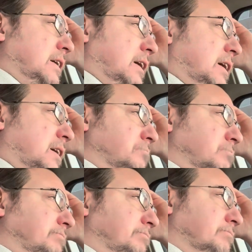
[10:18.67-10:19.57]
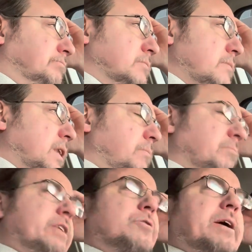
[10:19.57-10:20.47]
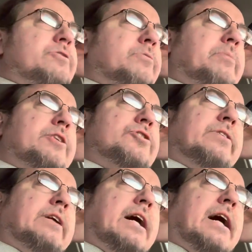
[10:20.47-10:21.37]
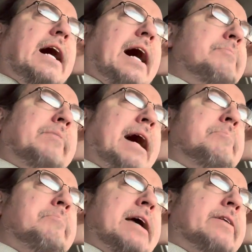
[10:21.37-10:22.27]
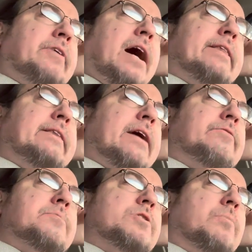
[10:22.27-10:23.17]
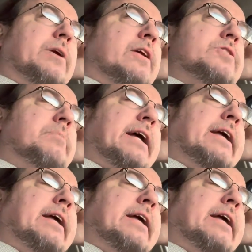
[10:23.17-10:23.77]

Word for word: um, mental masturbation. I, I may have gotten that from someone else, but I,